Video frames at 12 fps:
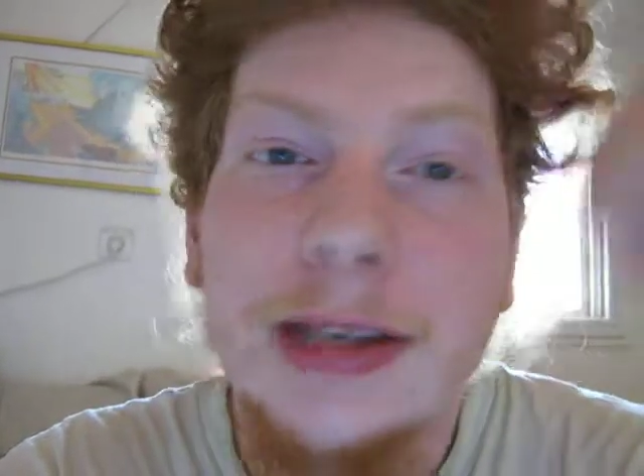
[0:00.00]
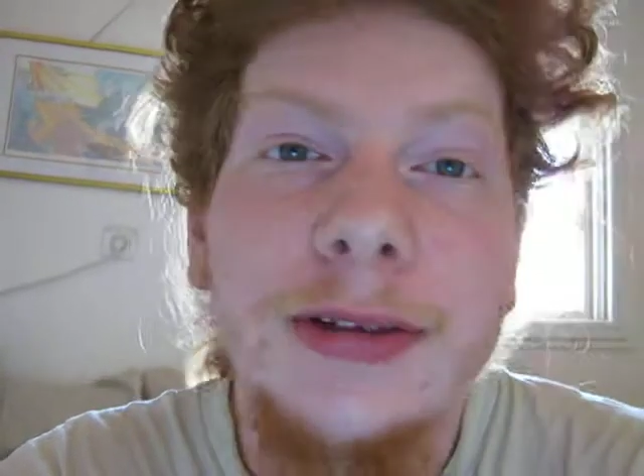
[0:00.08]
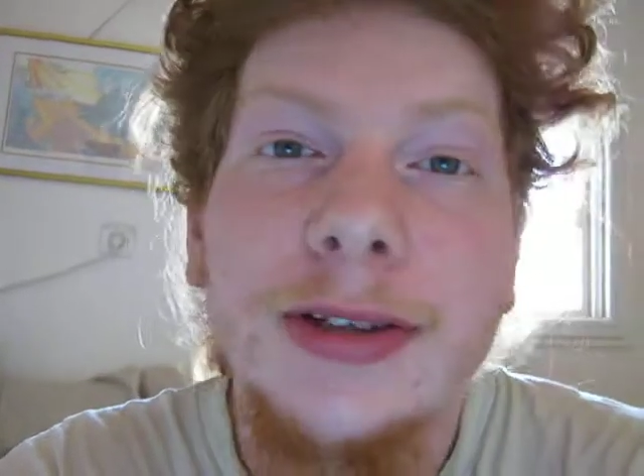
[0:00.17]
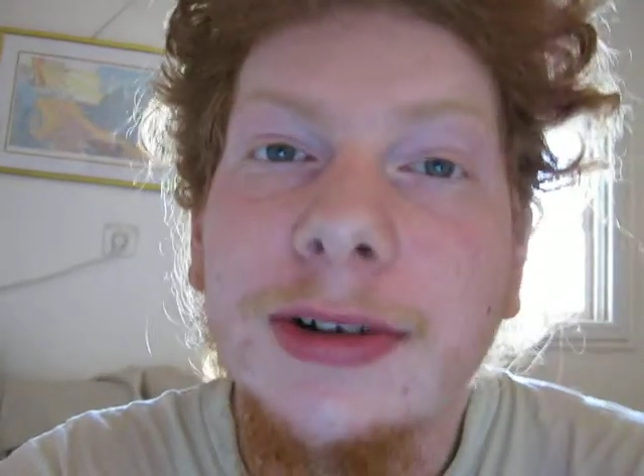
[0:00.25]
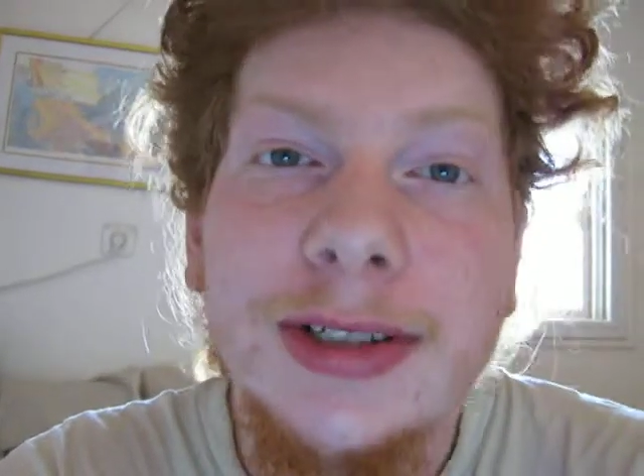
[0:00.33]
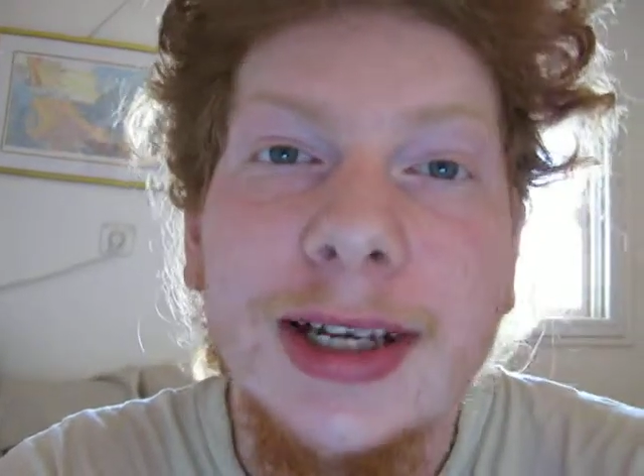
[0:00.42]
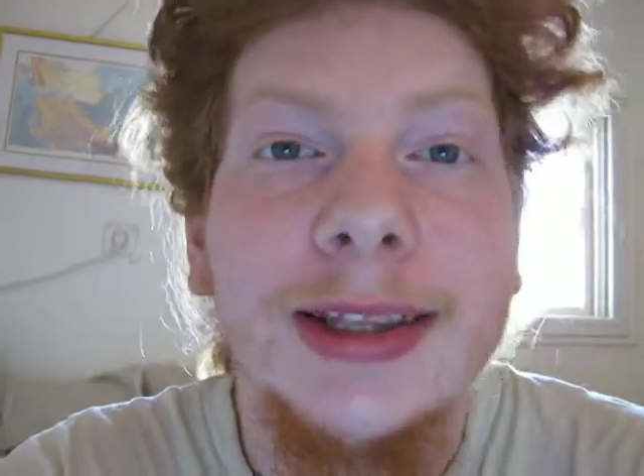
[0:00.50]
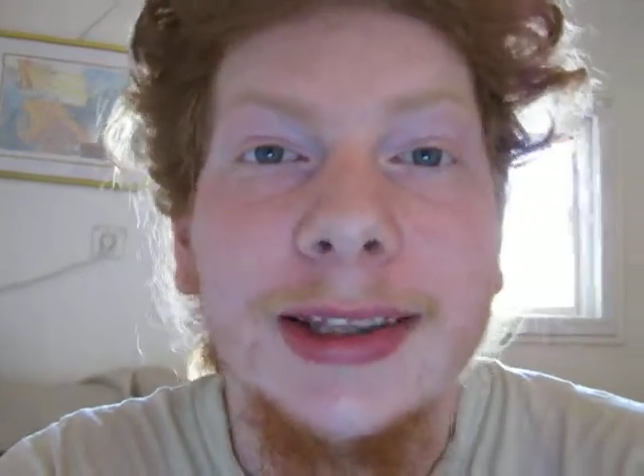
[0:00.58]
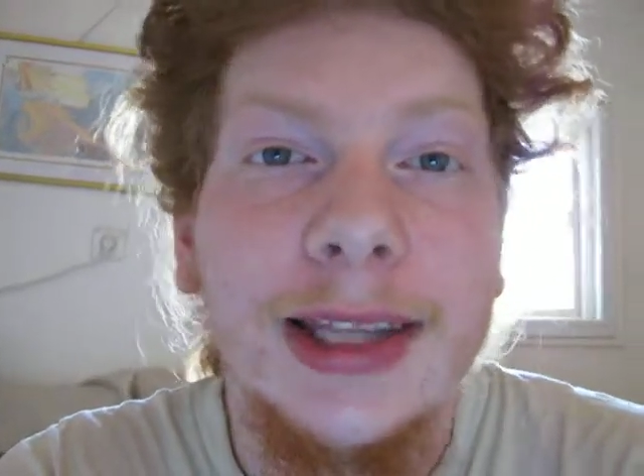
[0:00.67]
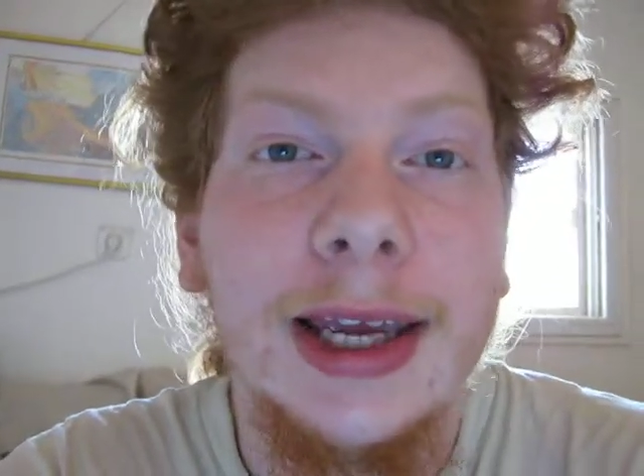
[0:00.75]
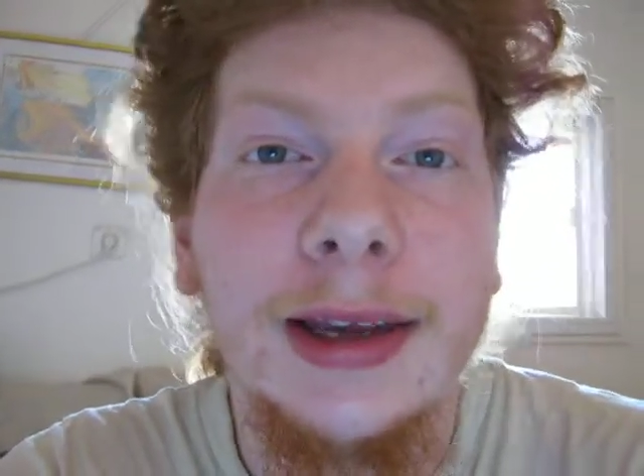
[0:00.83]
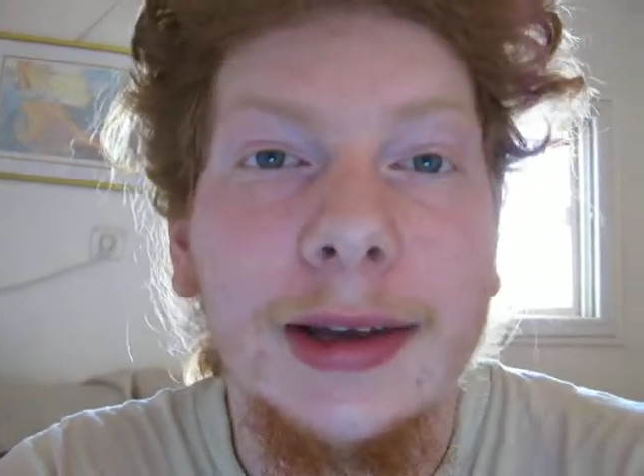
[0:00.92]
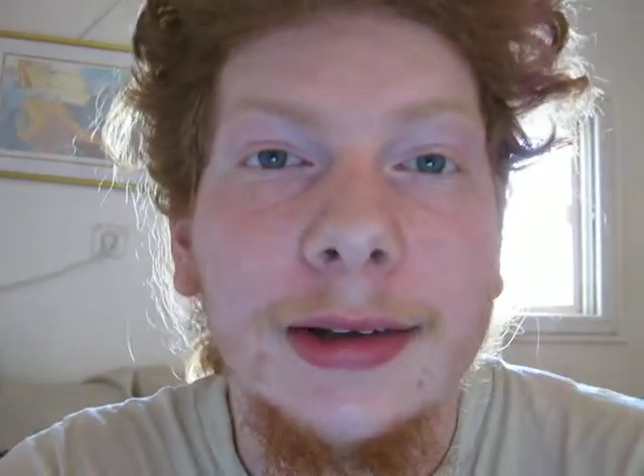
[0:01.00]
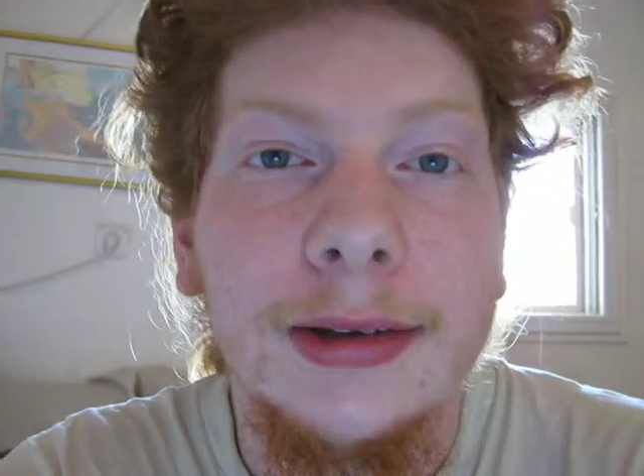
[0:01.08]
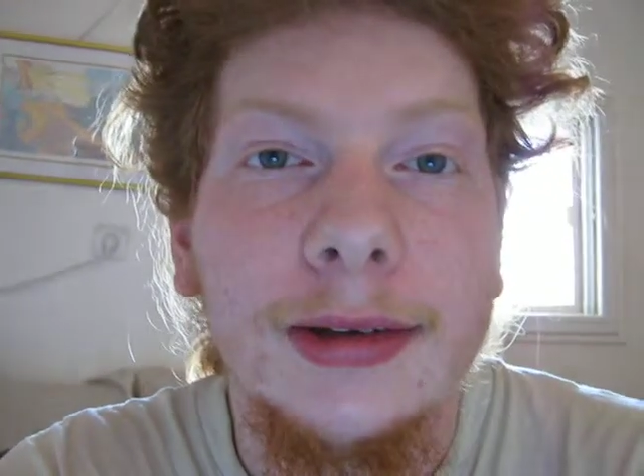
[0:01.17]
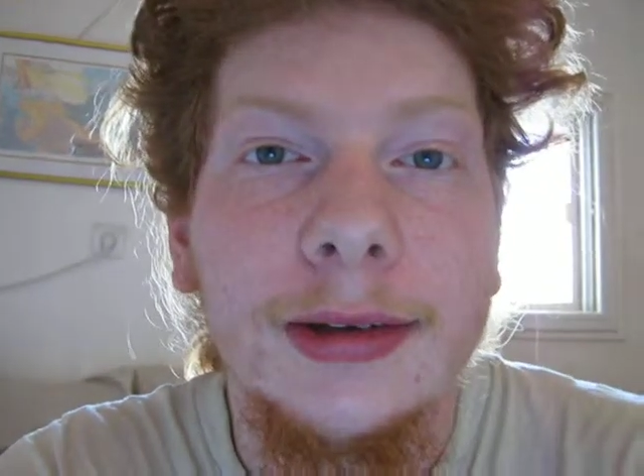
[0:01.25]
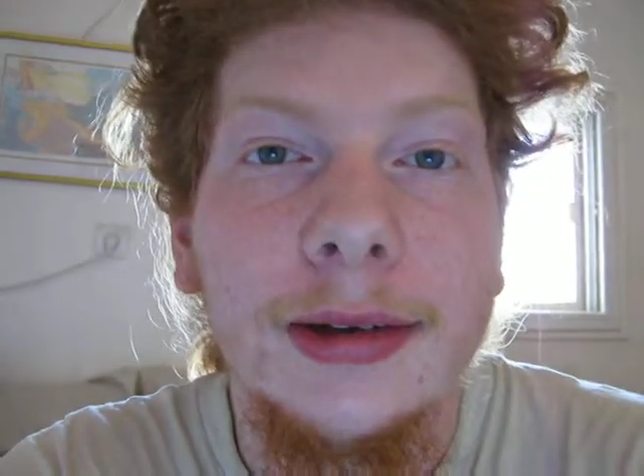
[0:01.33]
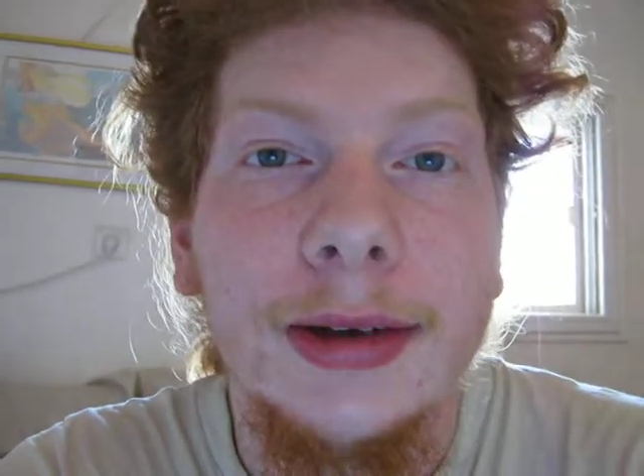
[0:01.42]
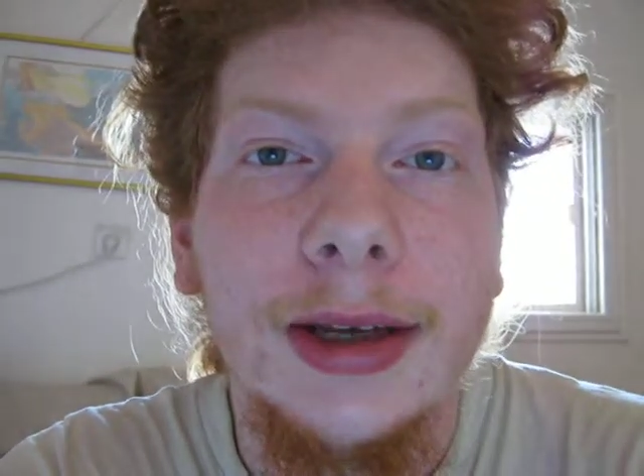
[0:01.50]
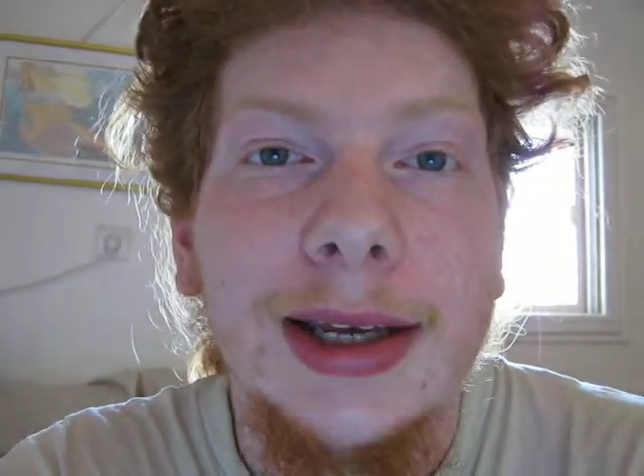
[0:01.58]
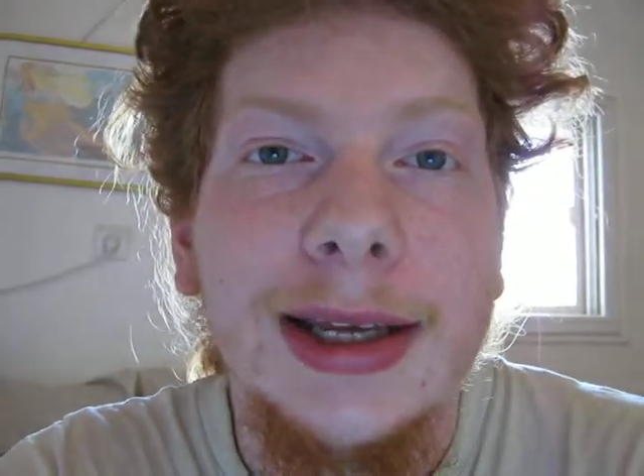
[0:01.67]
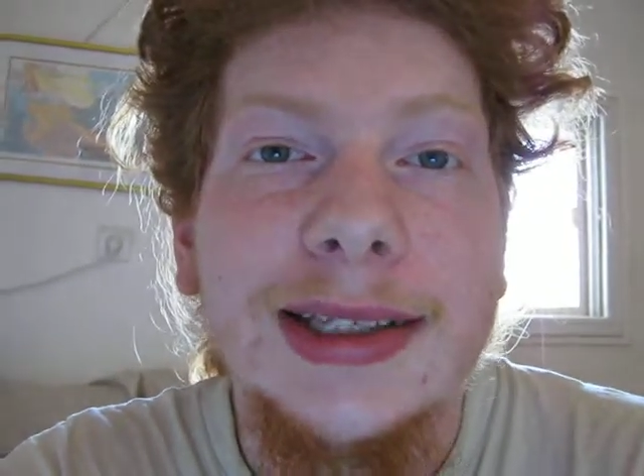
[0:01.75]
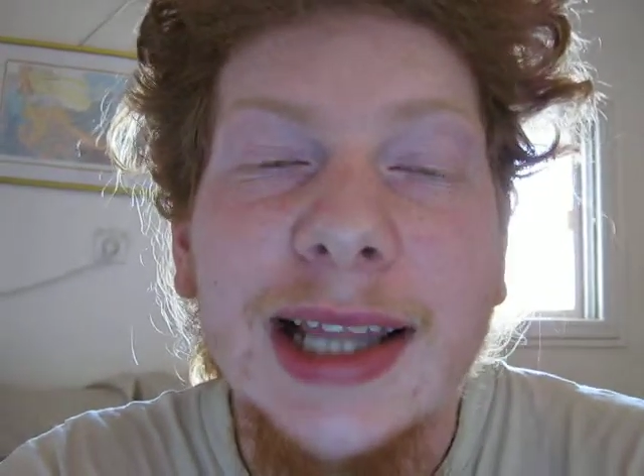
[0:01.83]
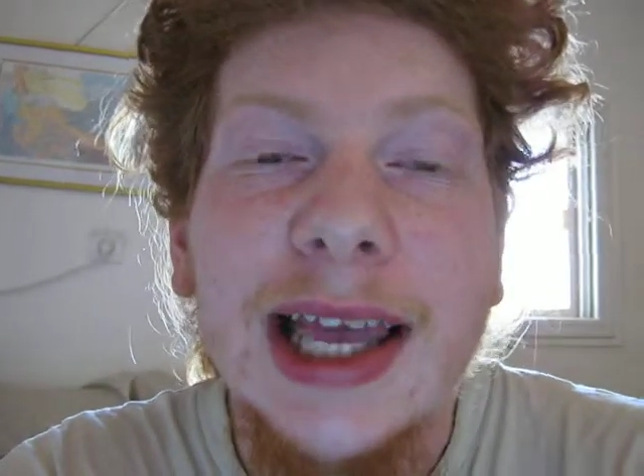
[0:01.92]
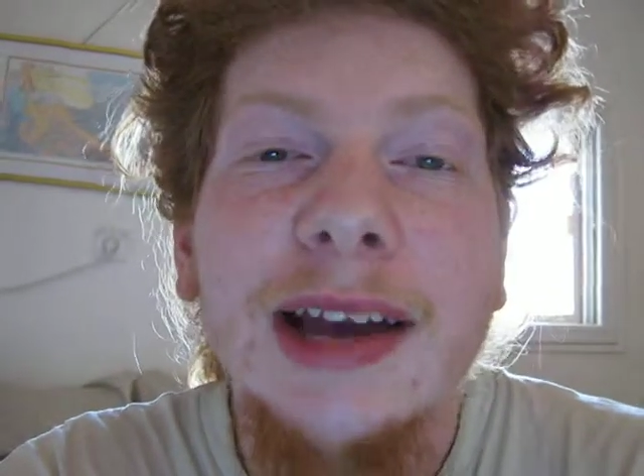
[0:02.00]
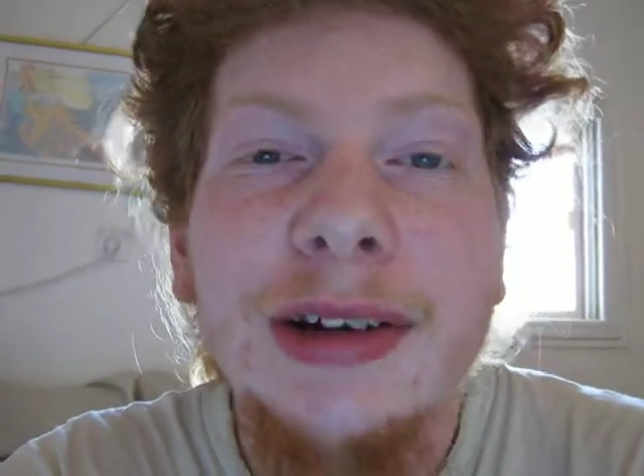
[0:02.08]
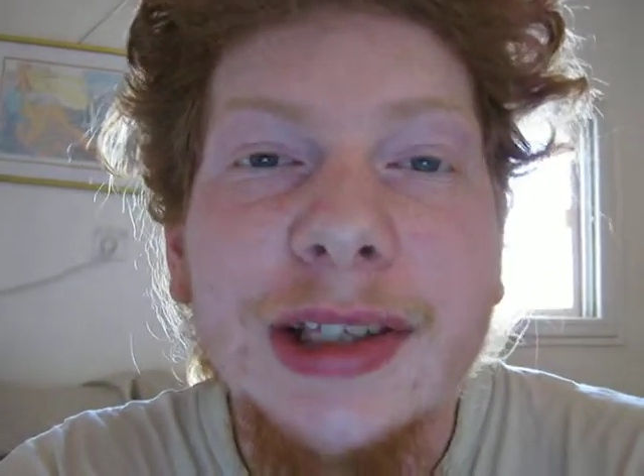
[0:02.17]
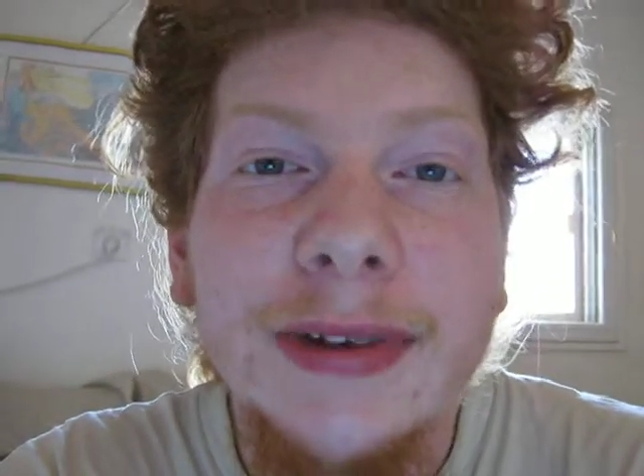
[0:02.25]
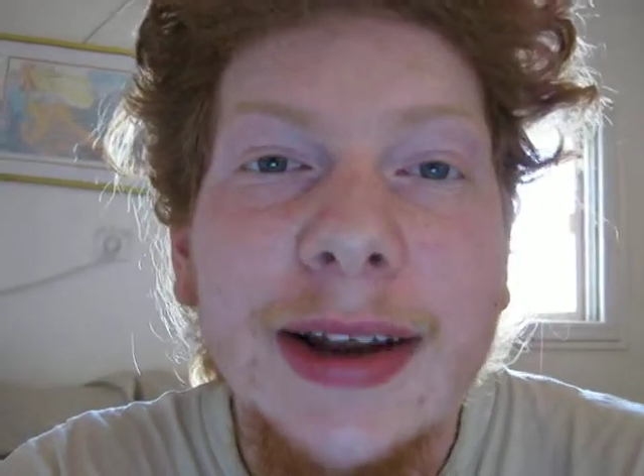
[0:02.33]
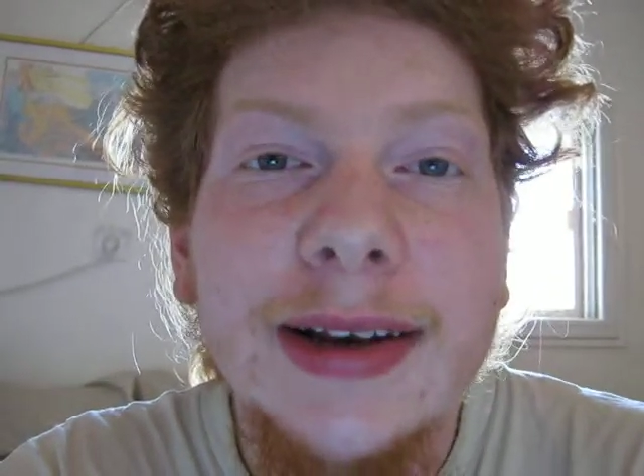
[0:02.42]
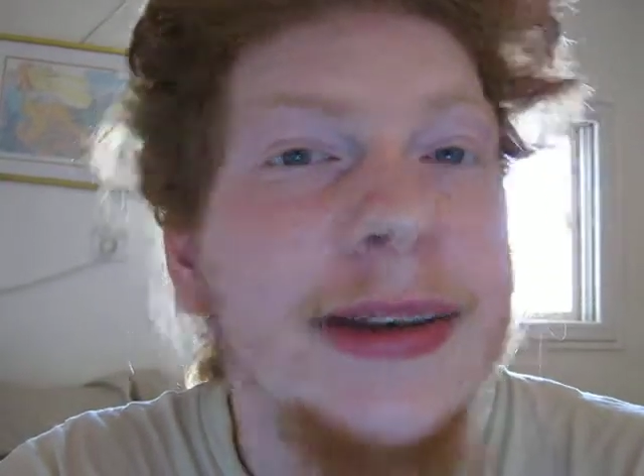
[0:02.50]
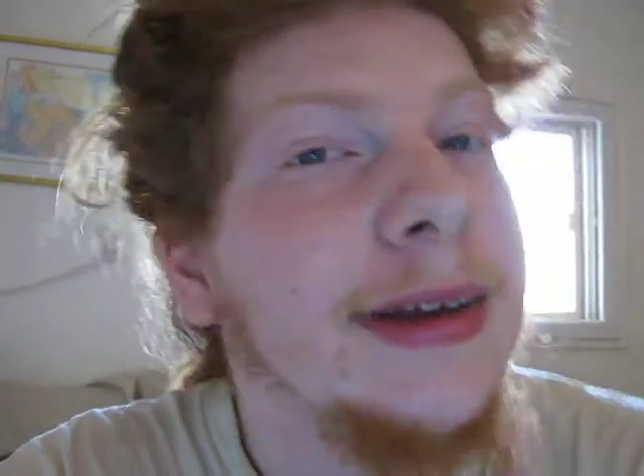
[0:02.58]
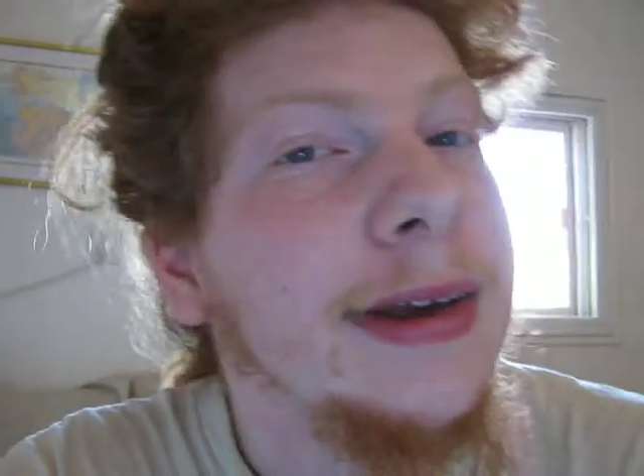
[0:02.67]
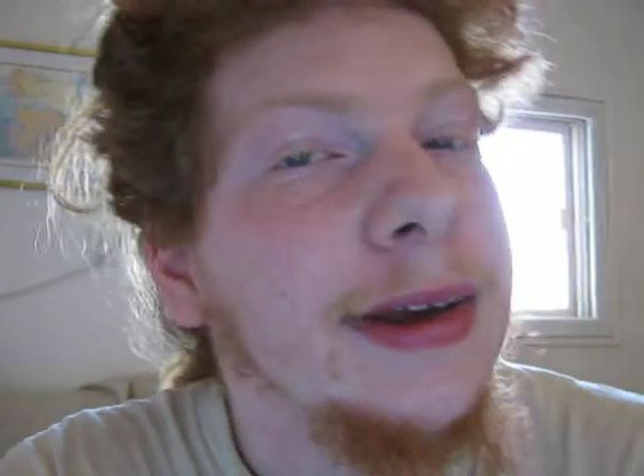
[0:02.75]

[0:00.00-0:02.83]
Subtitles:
was no sudden thing. Zelaya was threatened.